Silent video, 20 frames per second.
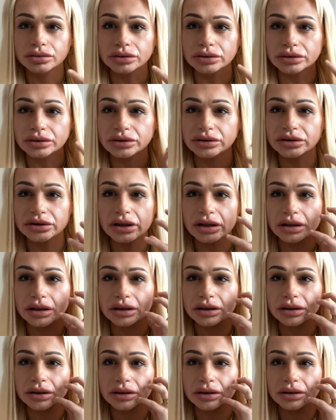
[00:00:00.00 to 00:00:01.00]
can see
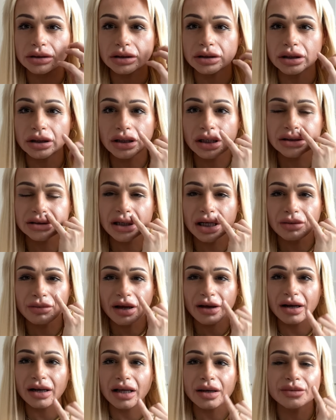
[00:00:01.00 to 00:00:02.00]
that. And it's like
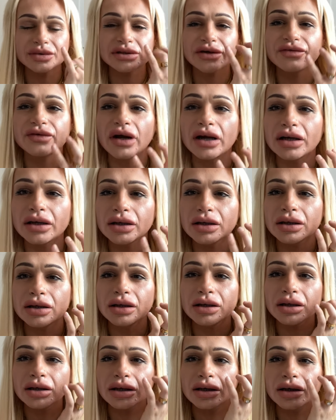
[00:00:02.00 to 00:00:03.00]
my lips have got
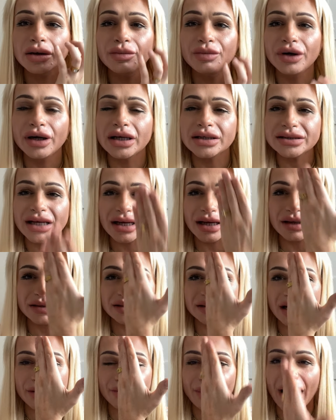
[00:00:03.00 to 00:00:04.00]
complete, it's like
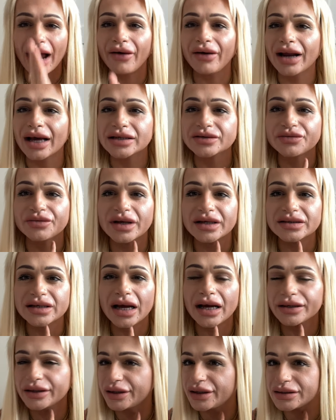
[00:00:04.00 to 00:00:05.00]
it's like paralyzed from that
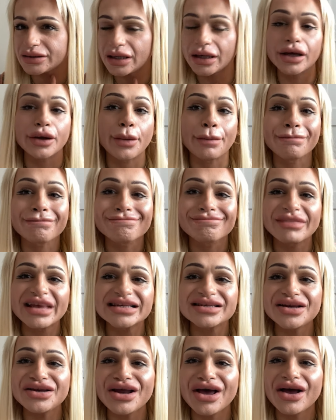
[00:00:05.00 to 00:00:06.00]
side. Can you see?
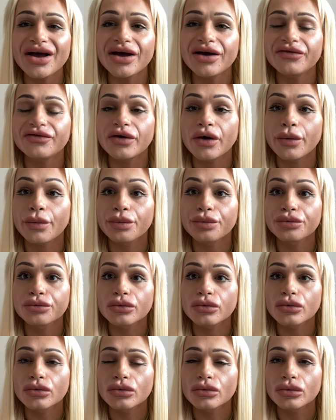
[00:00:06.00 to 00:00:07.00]
It's a nerve.
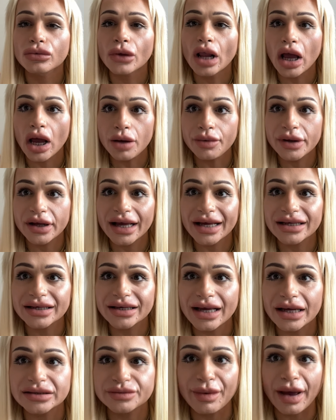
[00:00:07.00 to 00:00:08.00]
I hope it, get, it
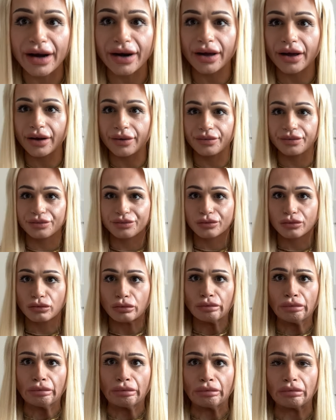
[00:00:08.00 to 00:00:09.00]
gets better.
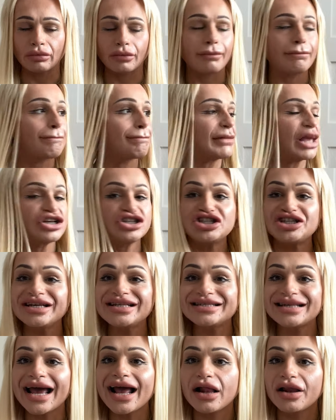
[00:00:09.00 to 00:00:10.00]
She
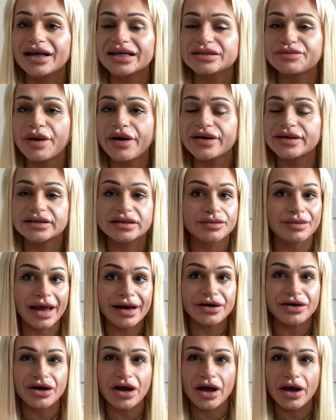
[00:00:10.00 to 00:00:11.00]
did say I'll experience some
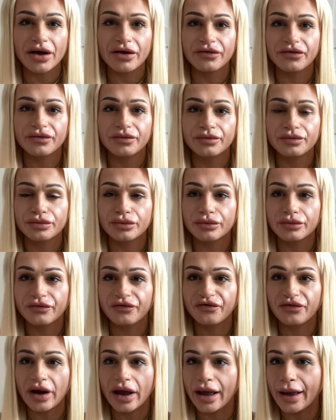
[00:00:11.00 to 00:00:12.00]
like nerve,
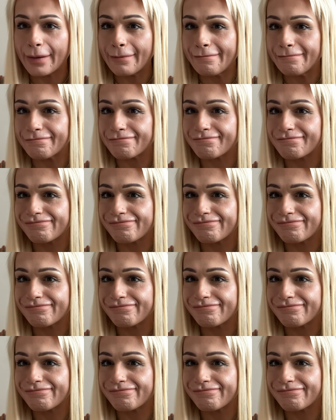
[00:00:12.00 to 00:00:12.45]
um,